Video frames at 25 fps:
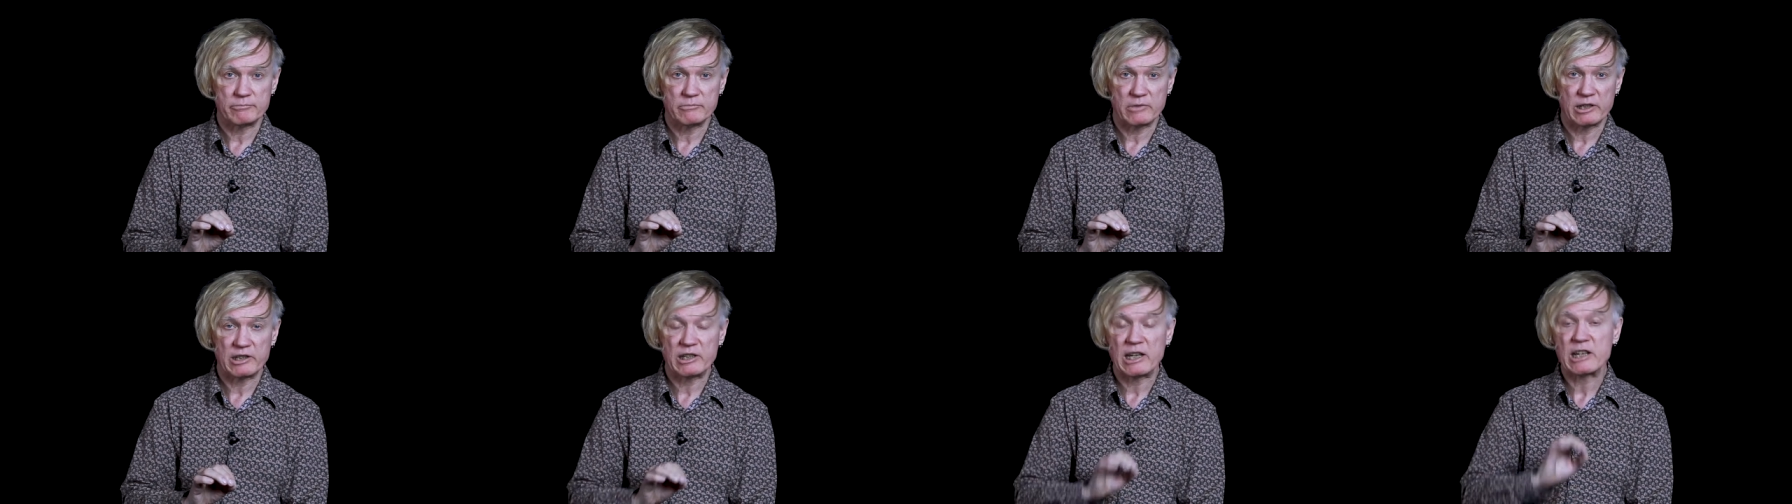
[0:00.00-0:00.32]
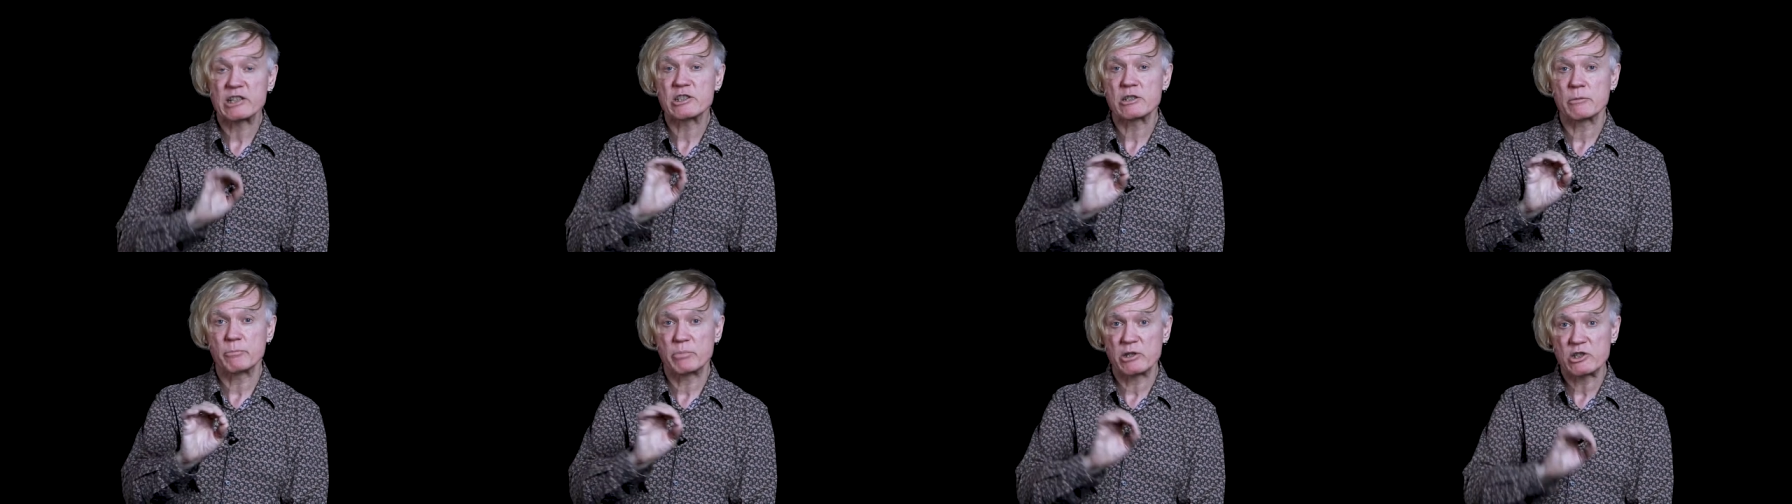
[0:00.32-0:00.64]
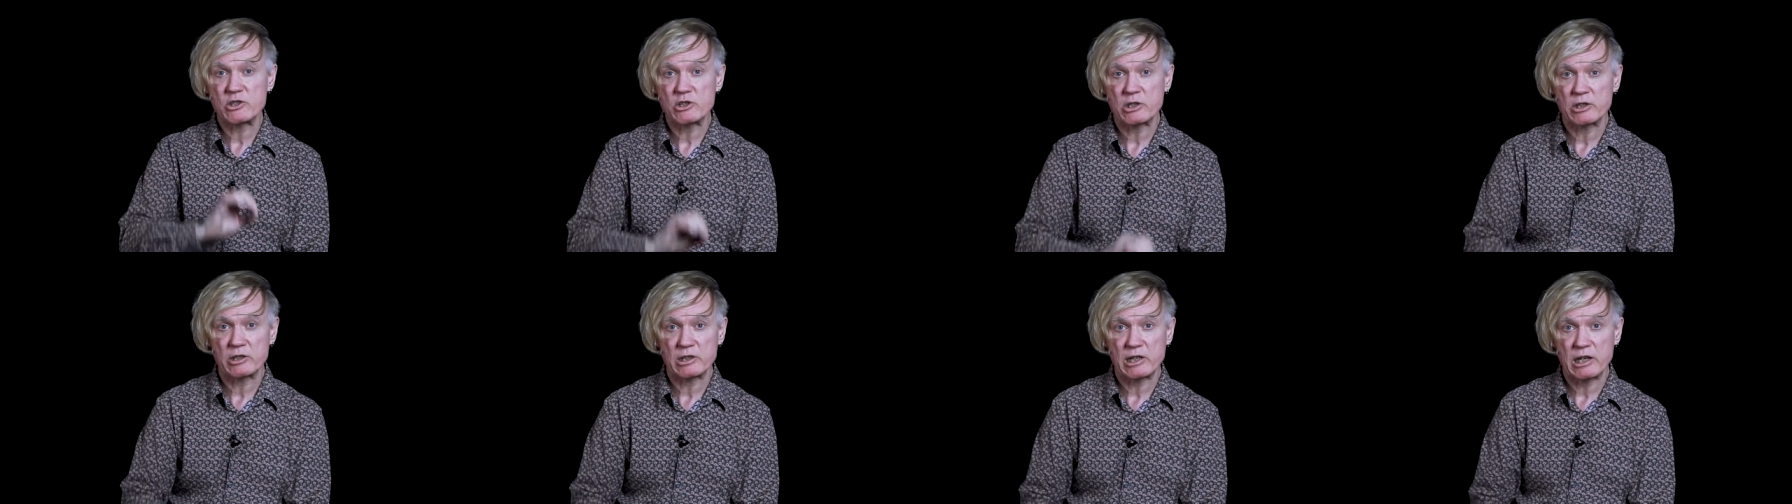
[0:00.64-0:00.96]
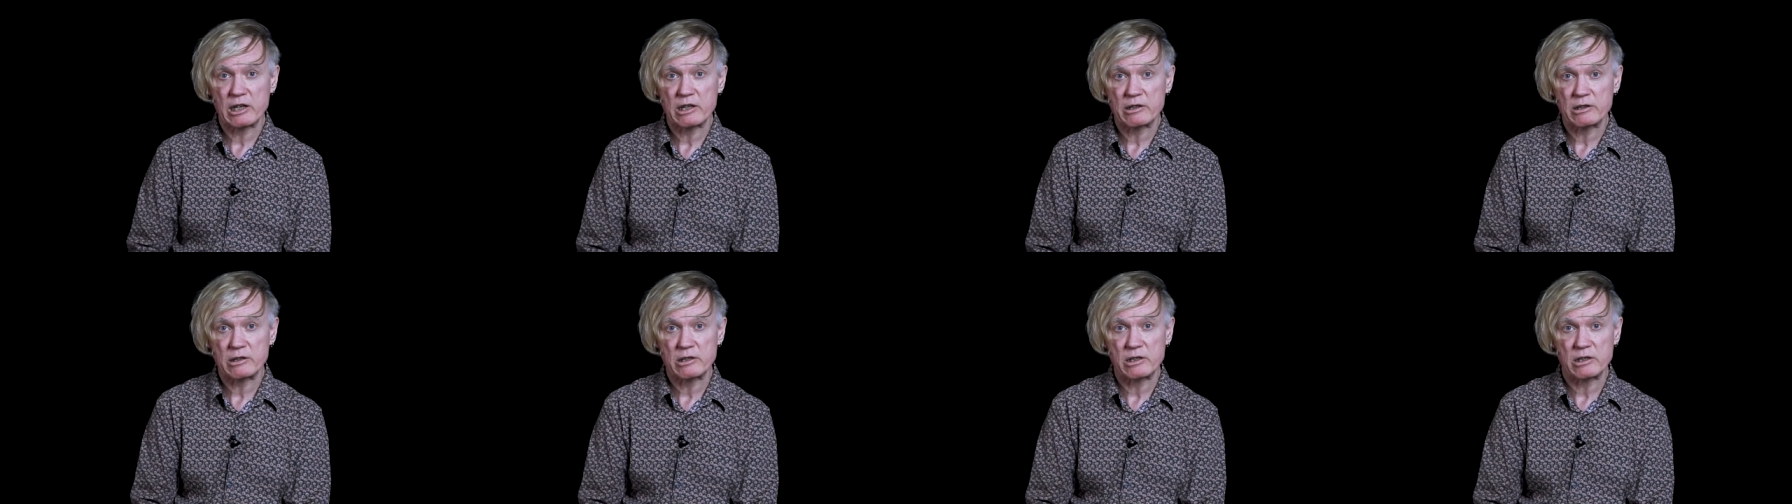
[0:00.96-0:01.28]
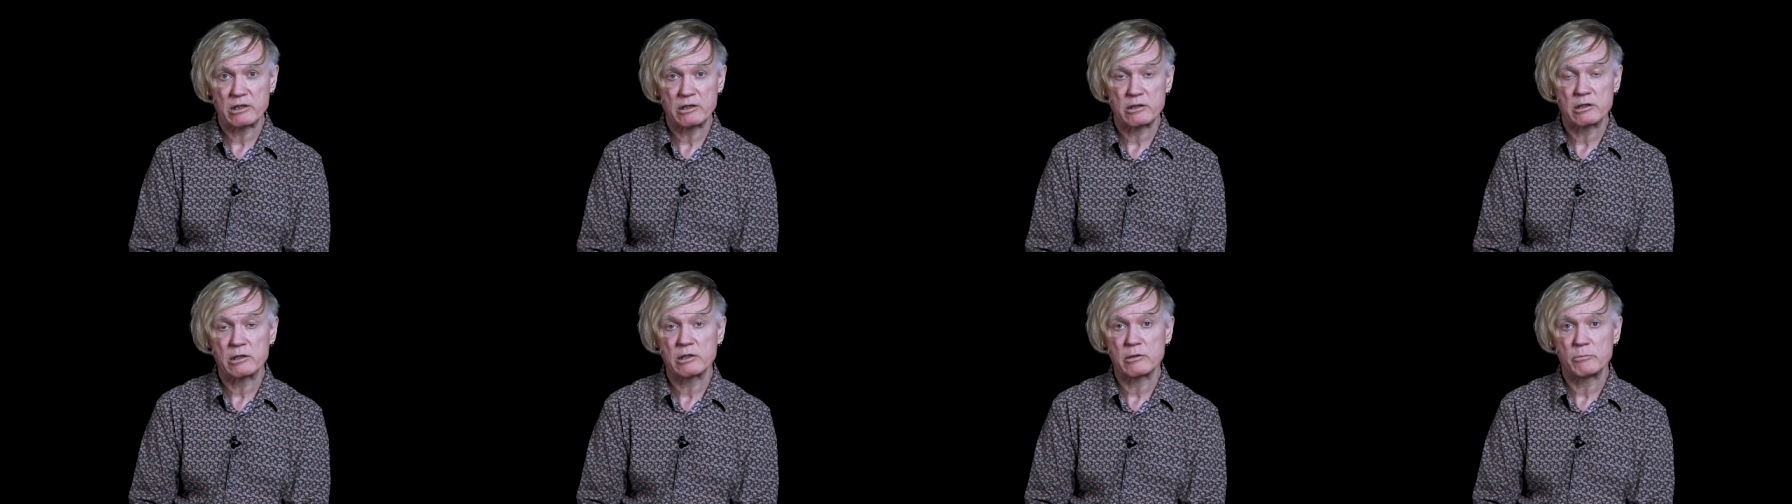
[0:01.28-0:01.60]
an exhibition at
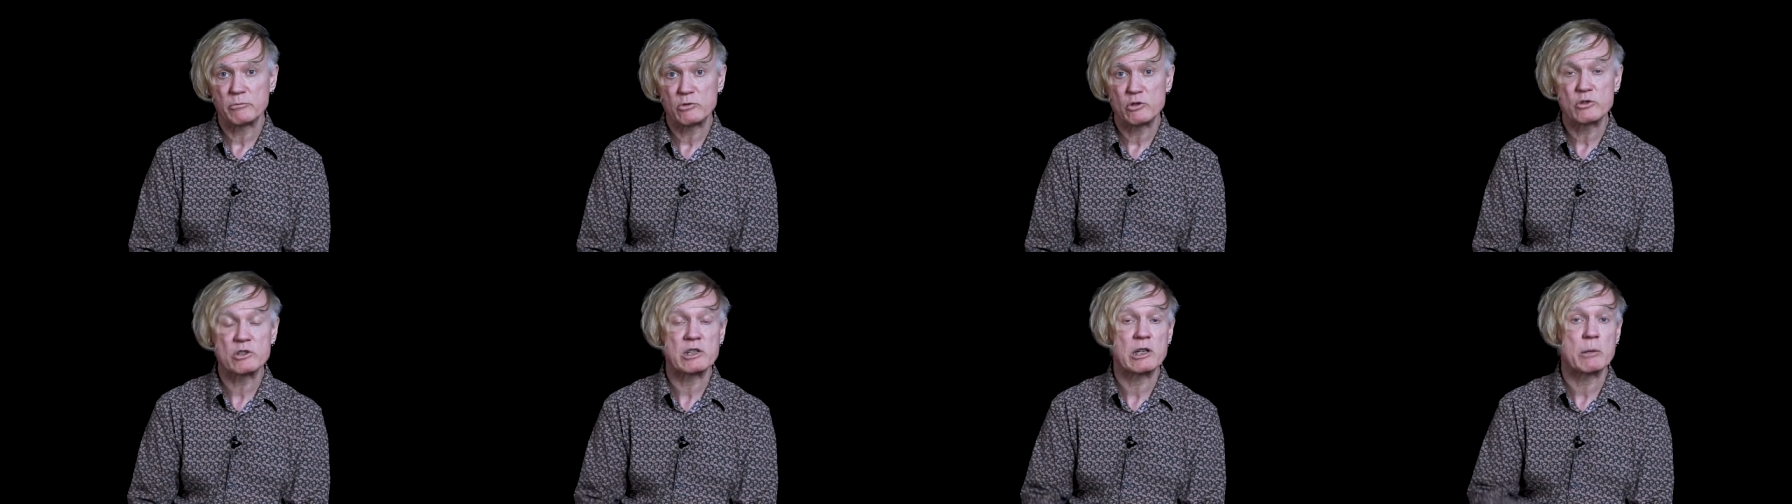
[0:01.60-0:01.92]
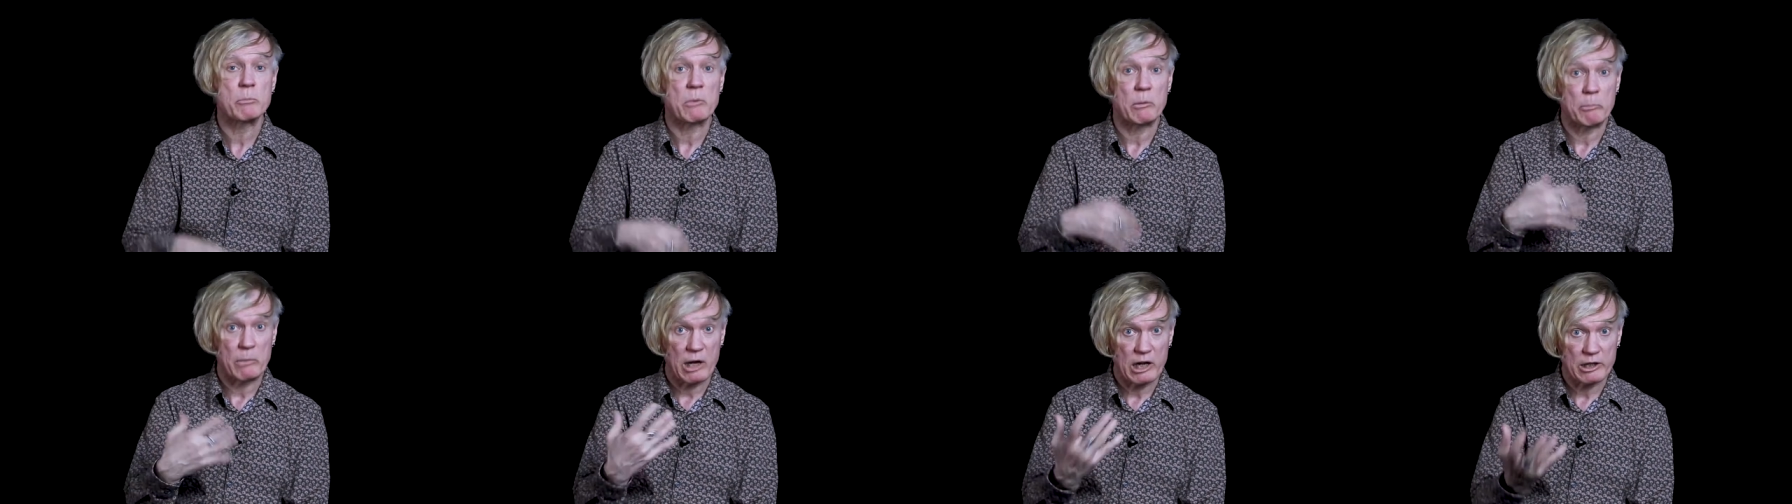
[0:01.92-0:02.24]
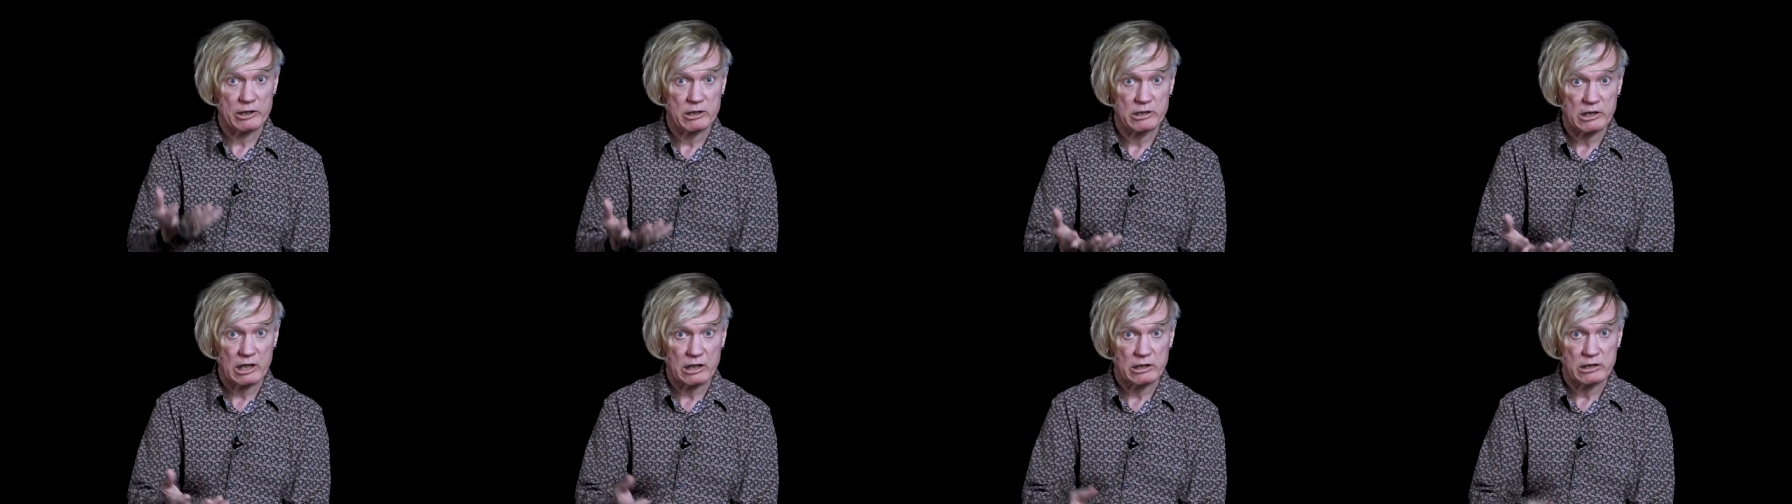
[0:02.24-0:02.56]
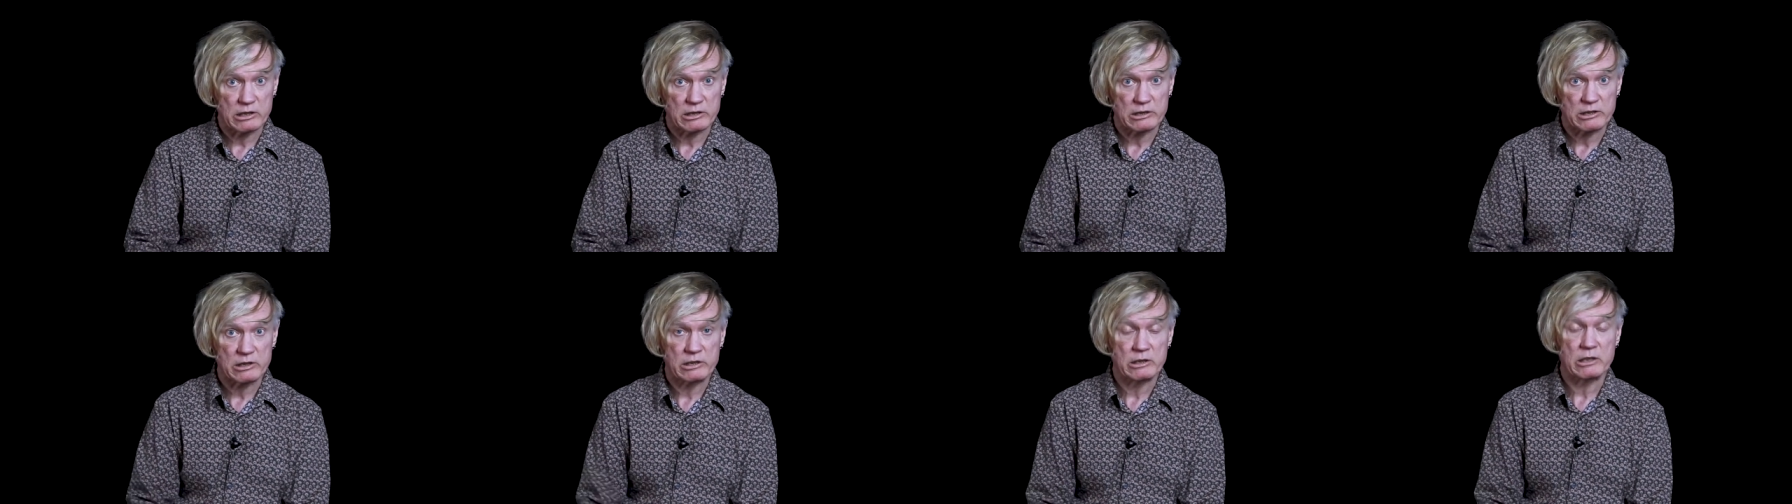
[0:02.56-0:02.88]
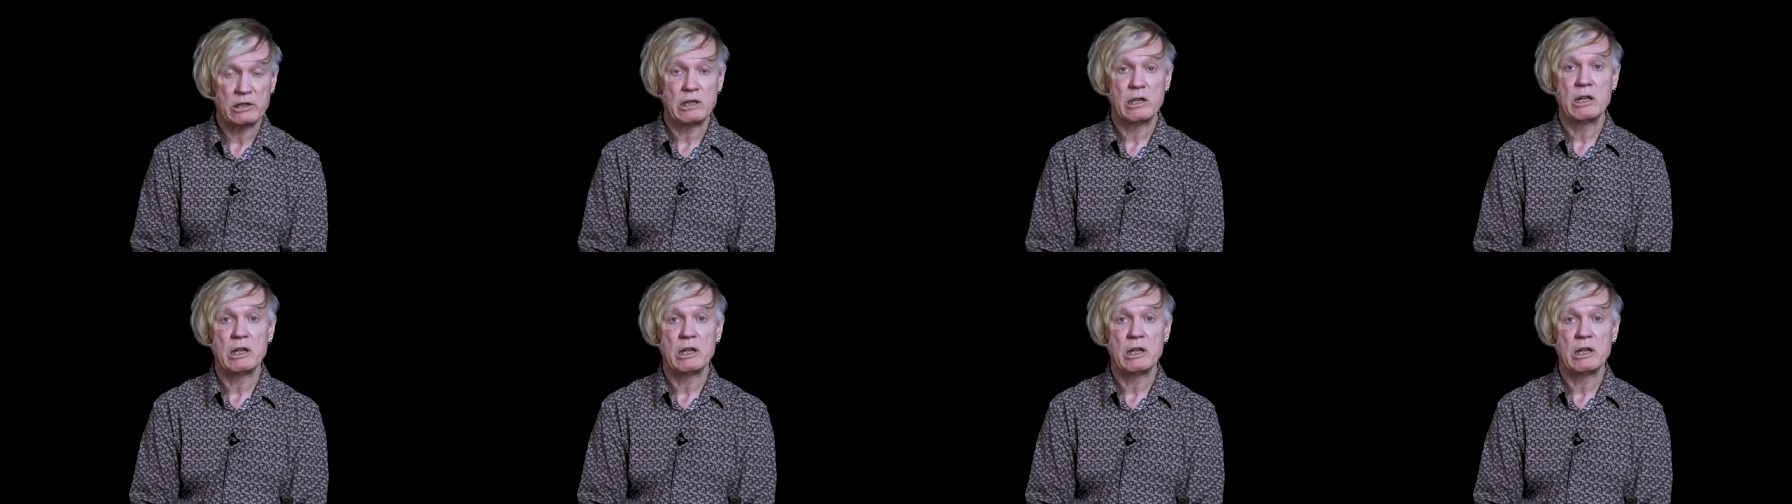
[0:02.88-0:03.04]
the, the Museum of Modern Art